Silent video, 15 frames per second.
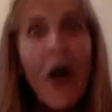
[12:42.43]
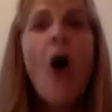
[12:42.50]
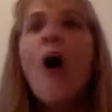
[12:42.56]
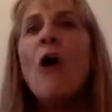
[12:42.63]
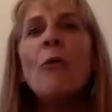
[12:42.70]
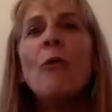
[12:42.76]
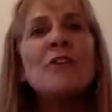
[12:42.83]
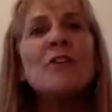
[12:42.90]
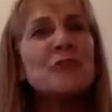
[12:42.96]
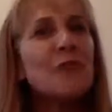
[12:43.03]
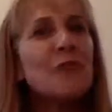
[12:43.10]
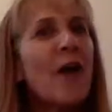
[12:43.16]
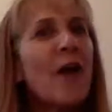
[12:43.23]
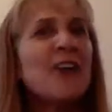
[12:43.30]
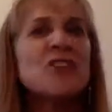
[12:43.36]
Always
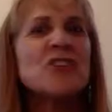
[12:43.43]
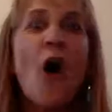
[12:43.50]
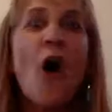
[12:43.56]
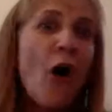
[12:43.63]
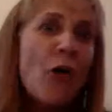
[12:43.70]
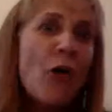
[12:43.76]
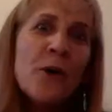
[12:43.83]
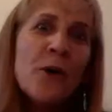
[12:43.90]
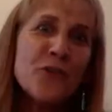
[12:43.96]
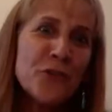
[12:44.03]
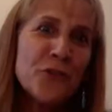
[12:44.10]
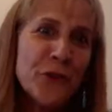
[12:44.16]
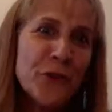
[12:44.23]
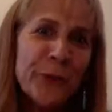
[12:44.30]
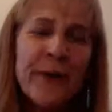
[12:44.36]
fresh, always
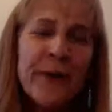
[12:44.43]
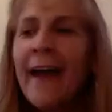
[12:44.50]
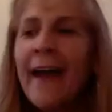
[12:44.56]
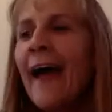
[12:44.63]
new.